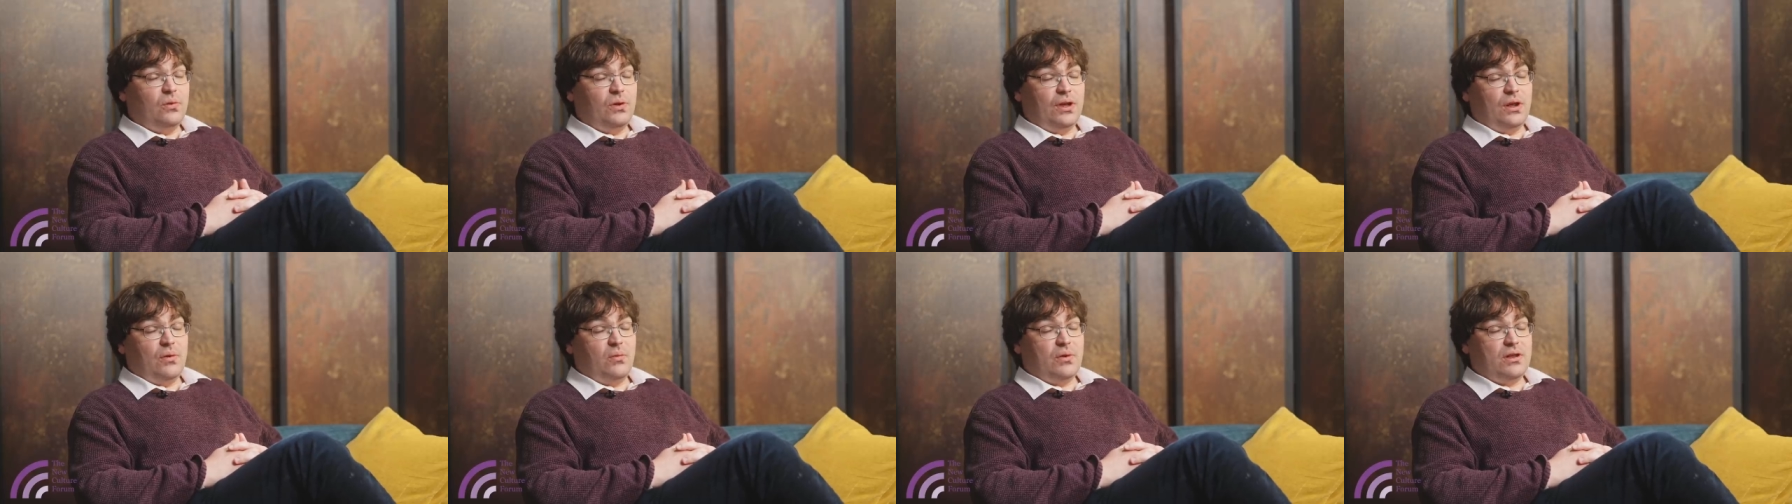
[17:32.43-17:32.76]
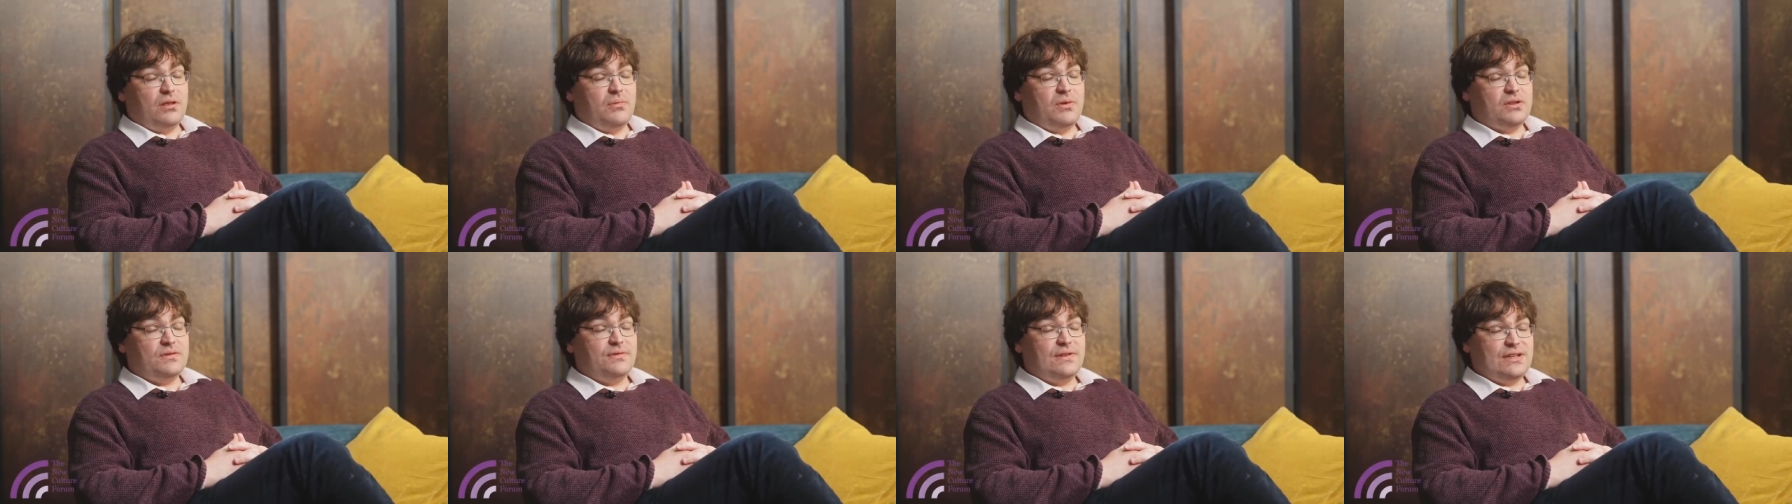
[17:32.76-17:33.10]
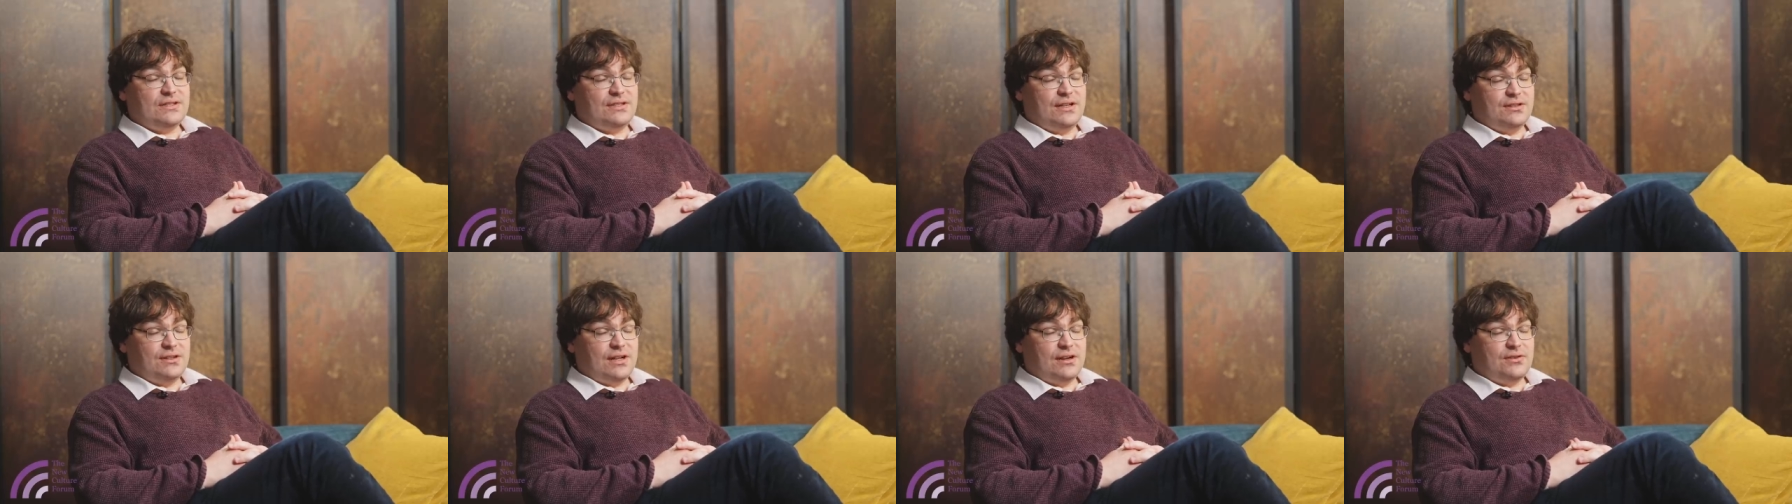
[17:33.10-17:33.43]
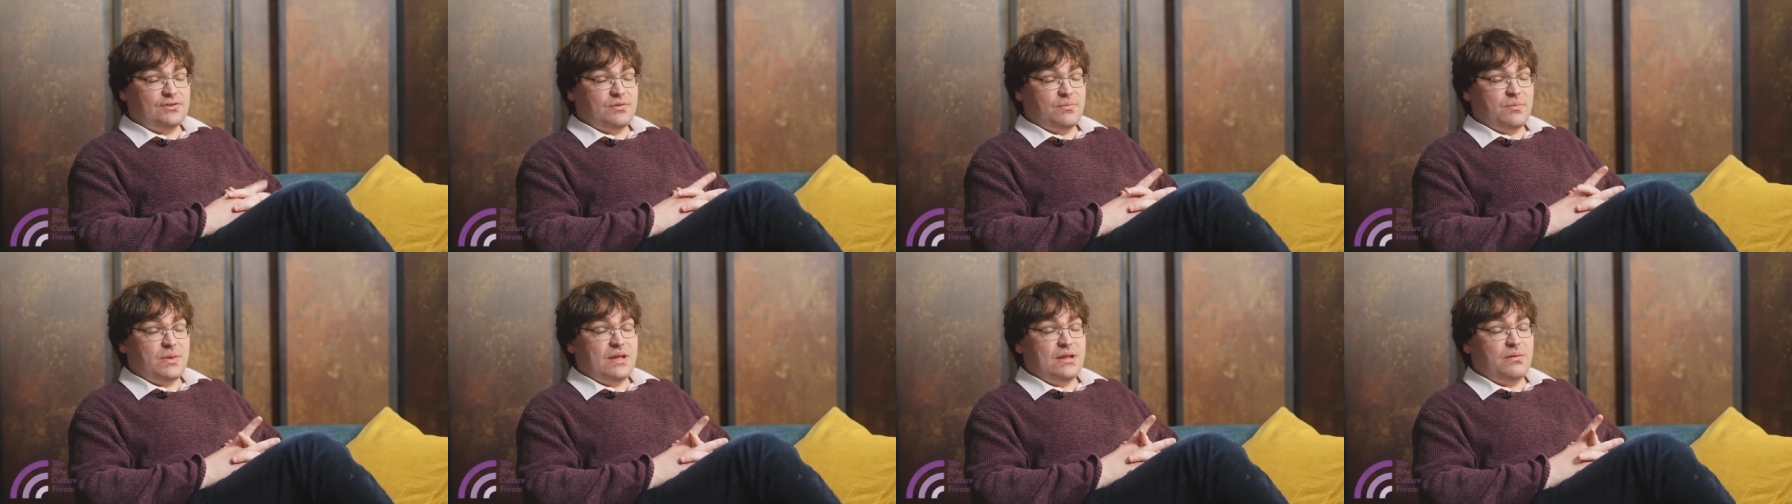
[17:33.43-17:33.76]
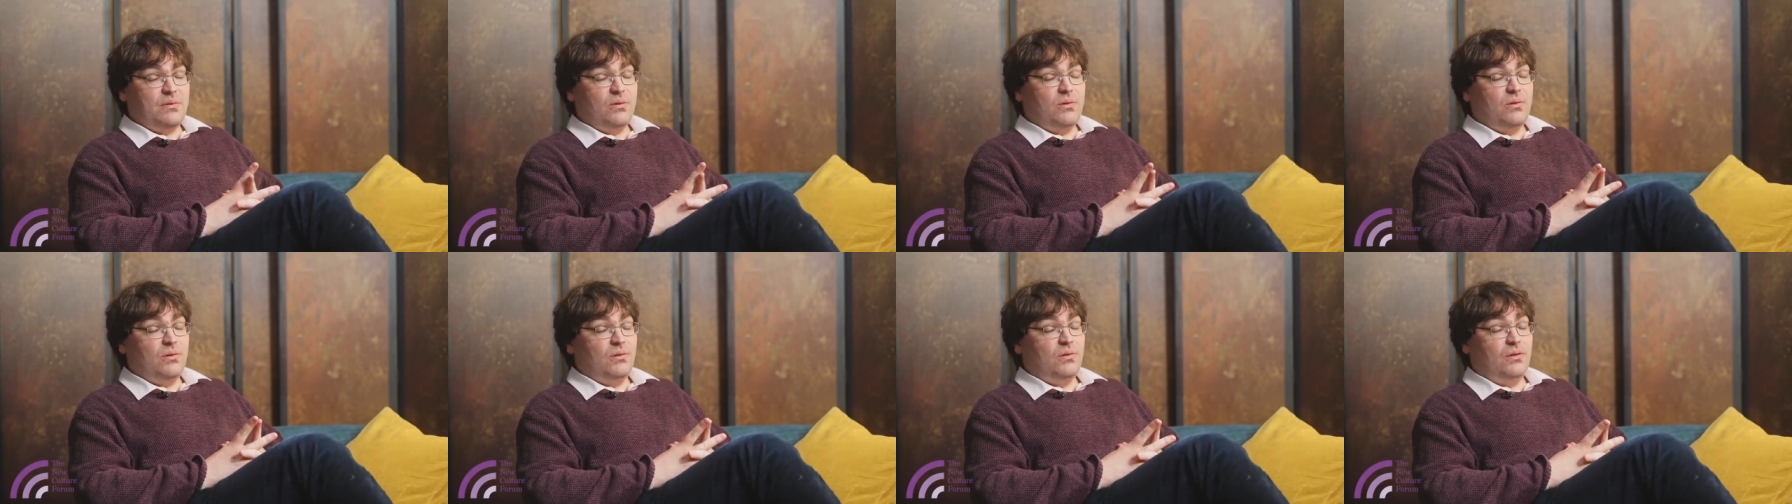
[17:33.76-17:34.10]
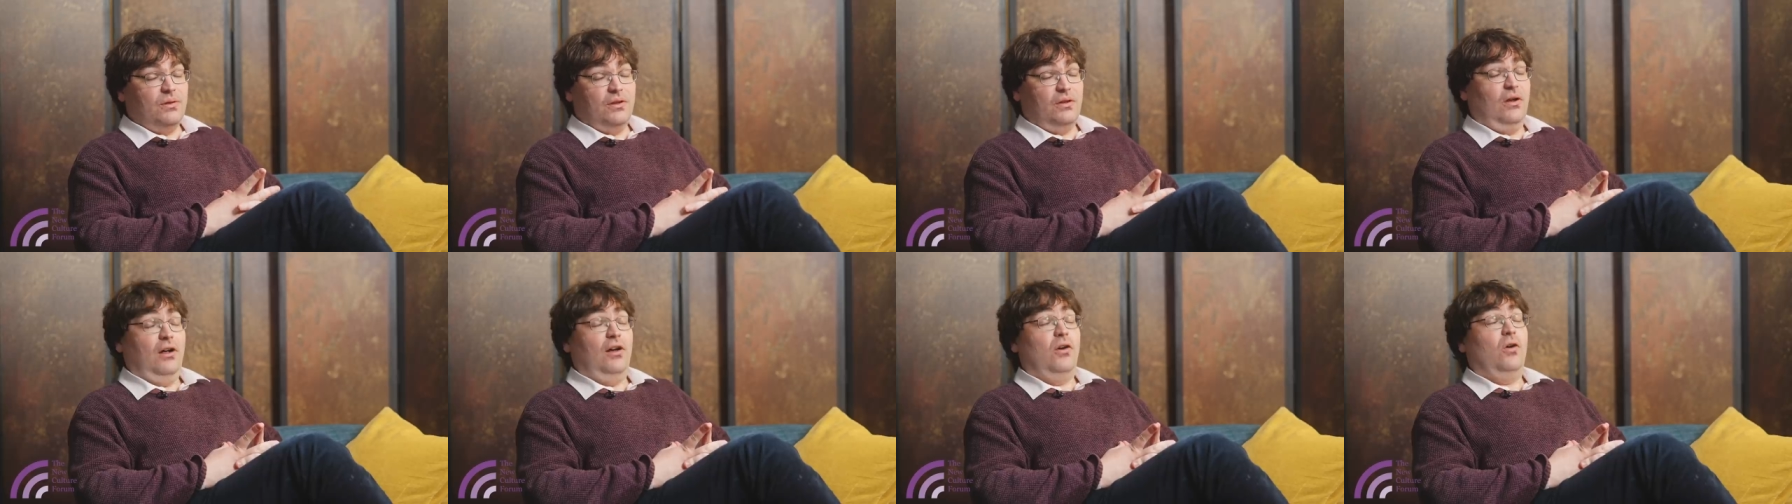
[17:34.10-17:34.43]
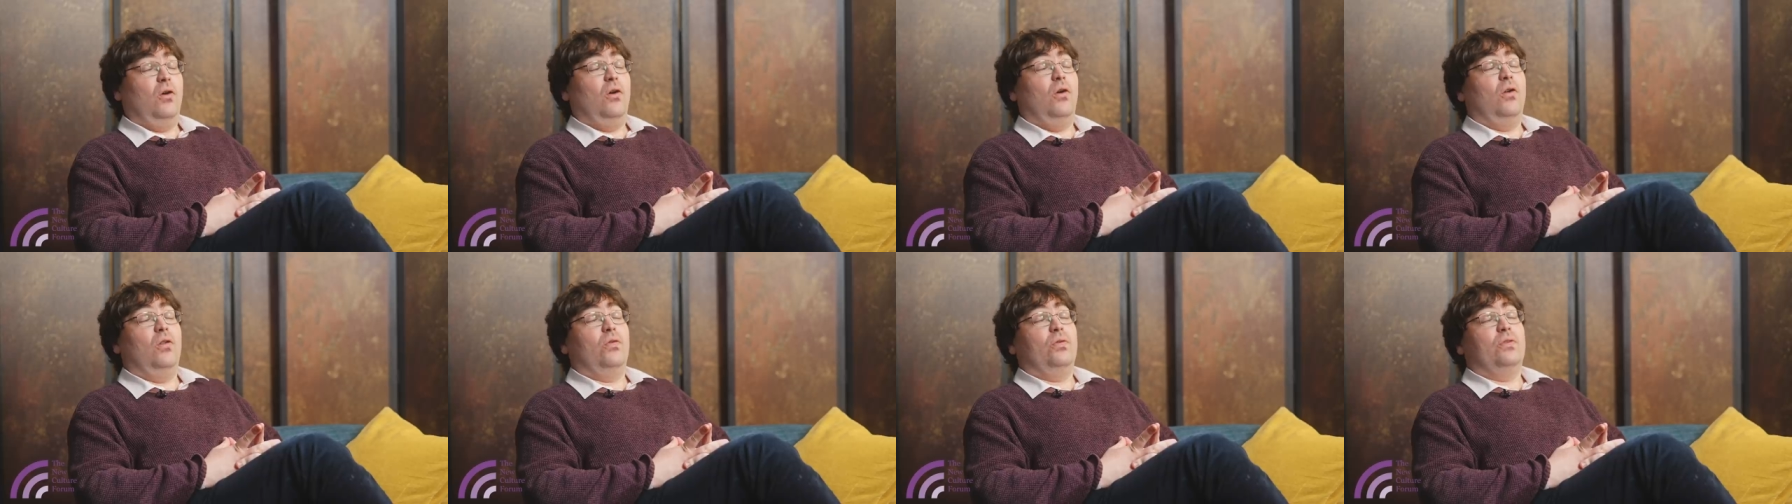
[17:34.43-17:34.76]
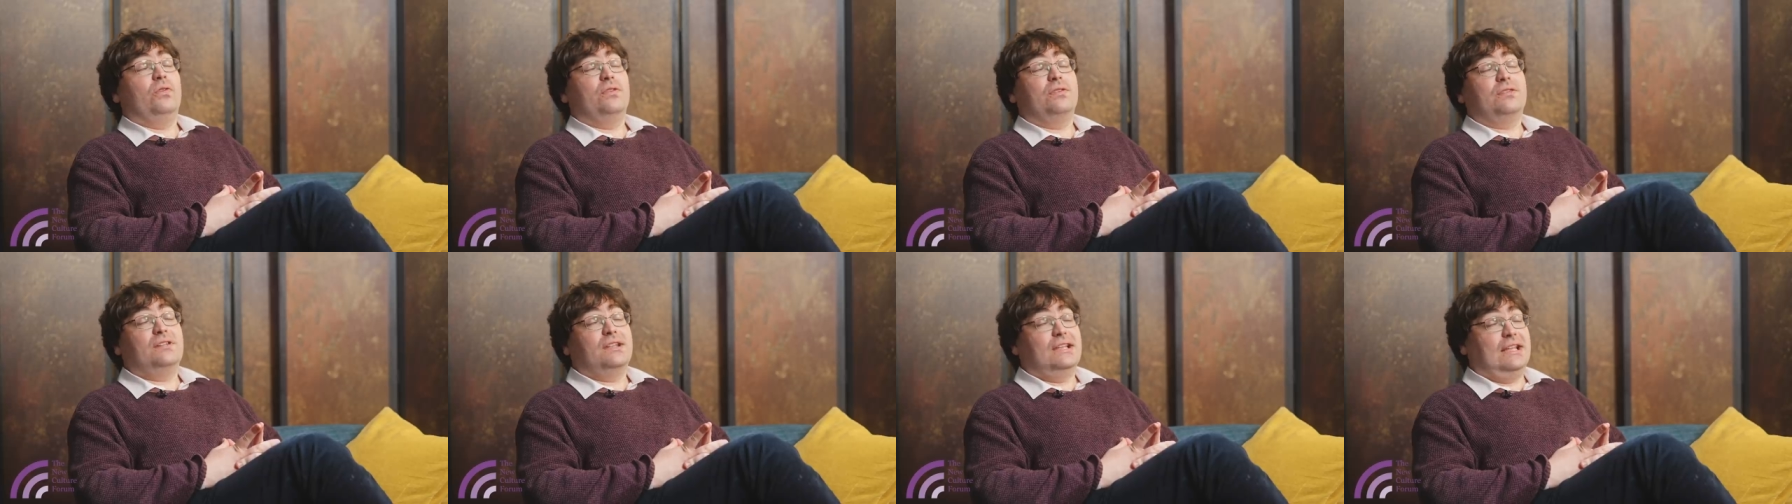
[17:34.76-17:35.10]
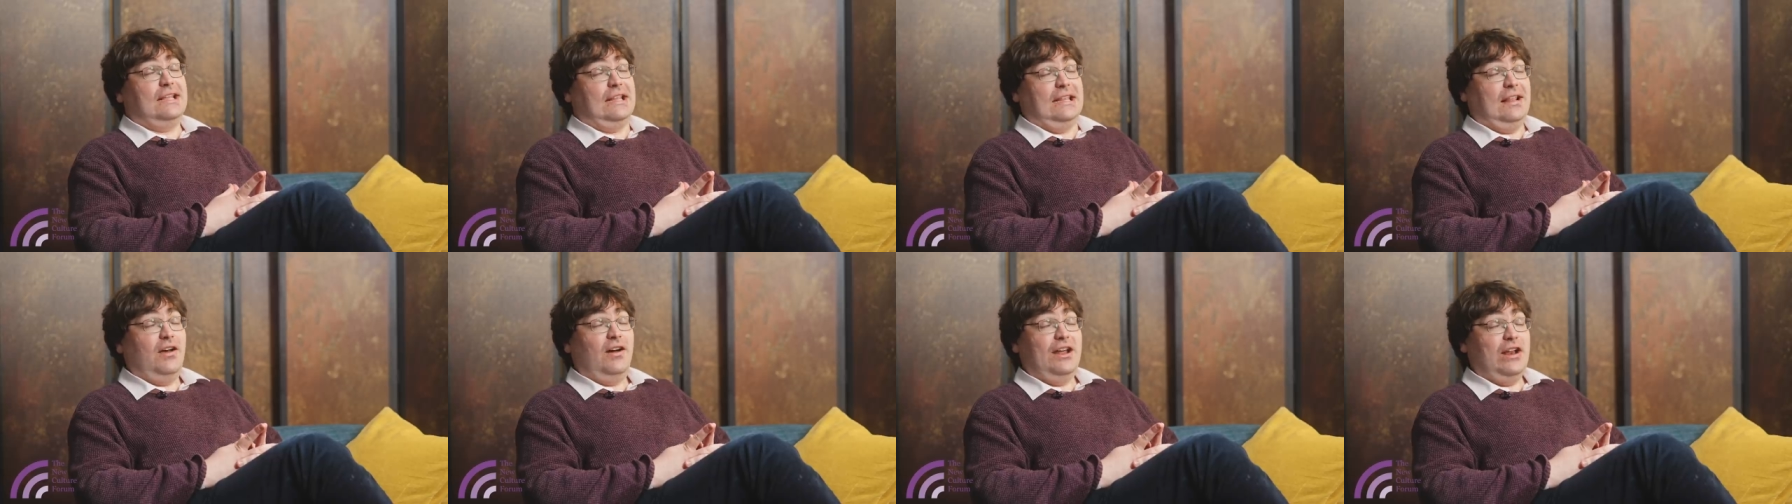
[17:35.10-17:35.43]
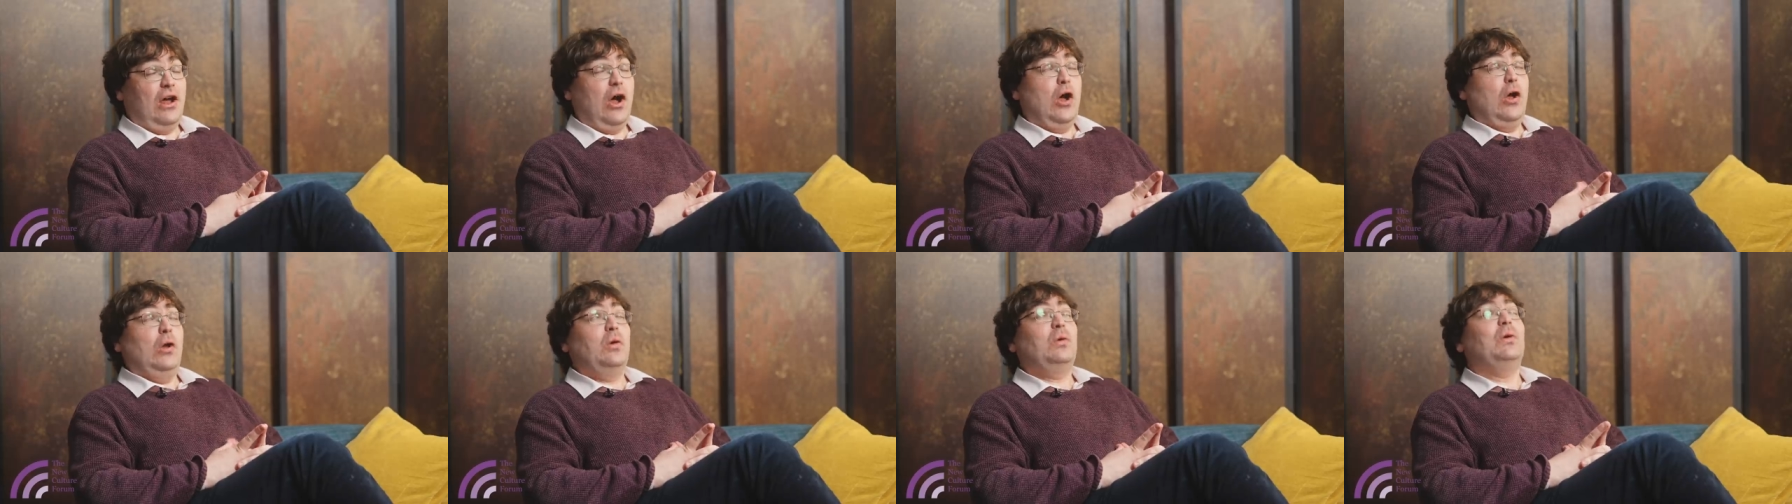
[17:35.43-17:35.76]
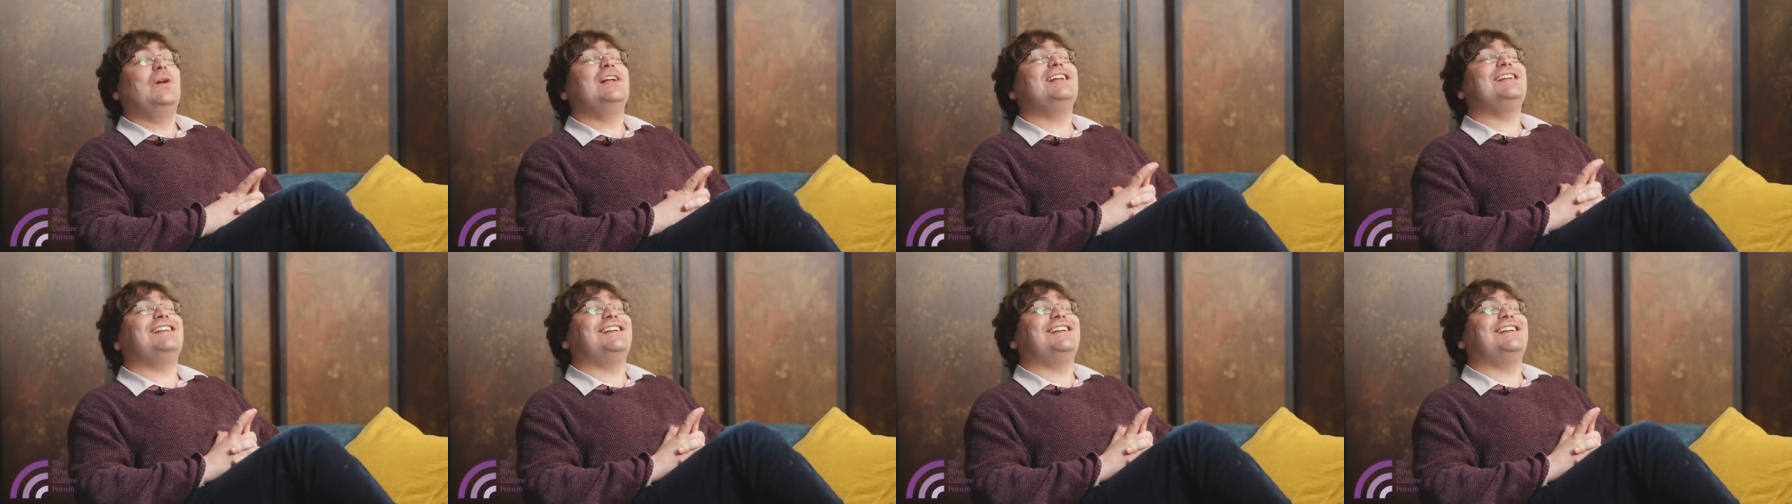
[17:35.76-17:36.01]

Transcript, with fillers: You know, one of the most fiercely intelligent people on that I know.